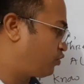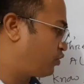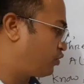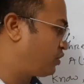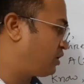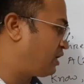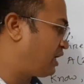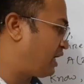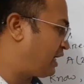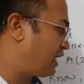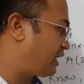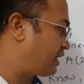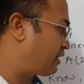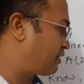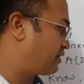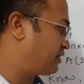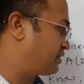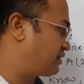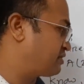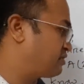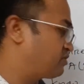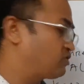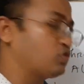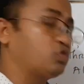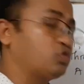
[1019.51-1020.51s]
will add
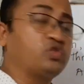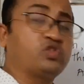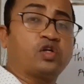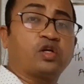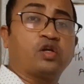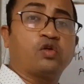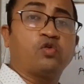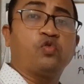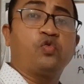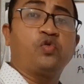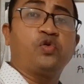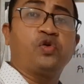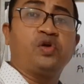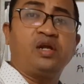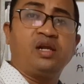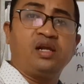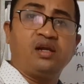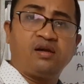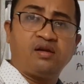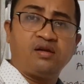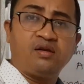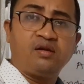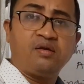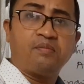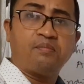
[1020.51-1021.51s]
this. We will
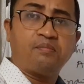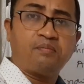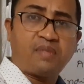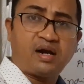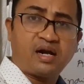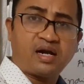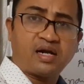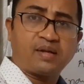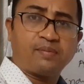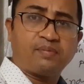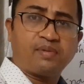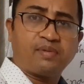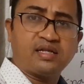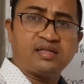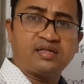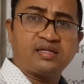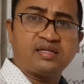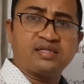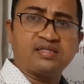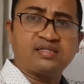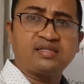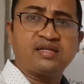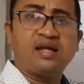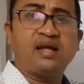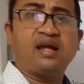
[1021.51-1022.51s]
multiply
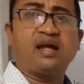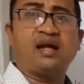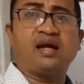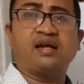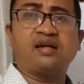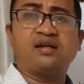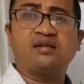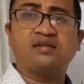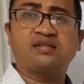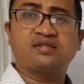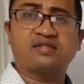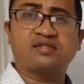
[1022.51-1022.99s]
this and